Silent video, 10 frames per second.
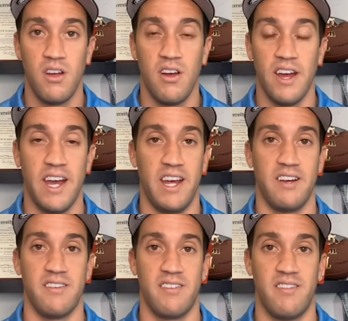
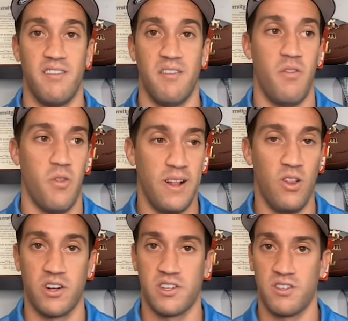and they
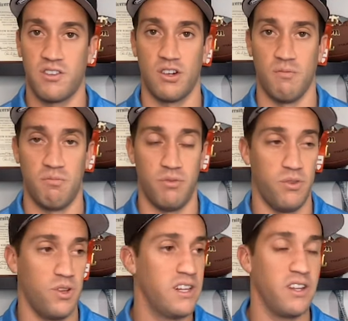looked
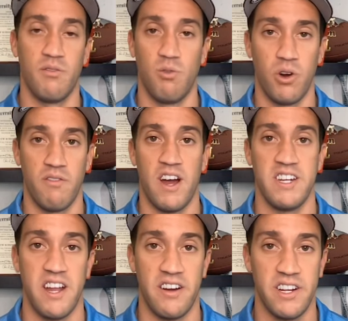completely devoid of
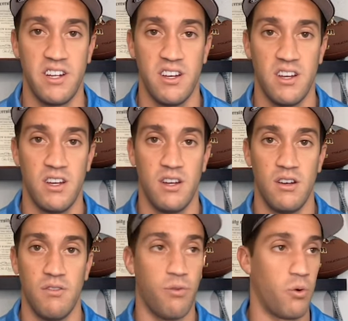identity
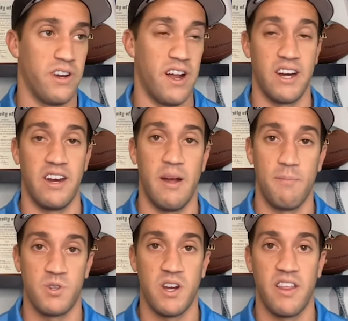for 99%
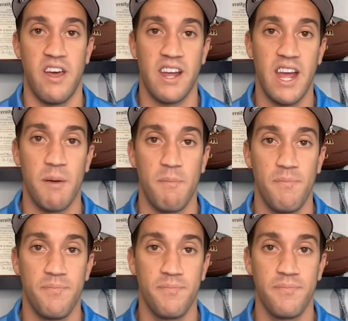of that game.
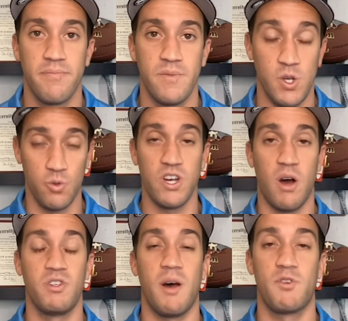Utah
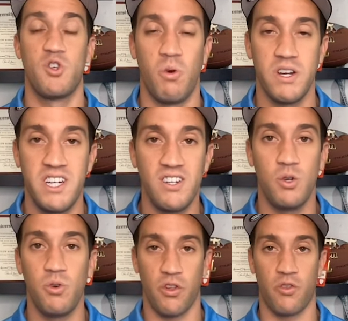was up
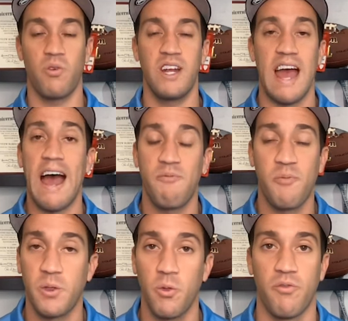22-3 halfway
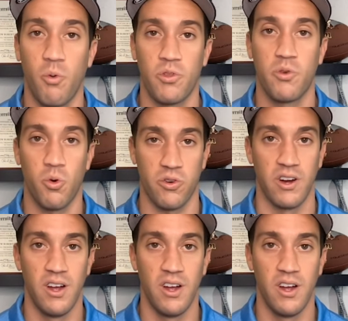through the fourth quarter.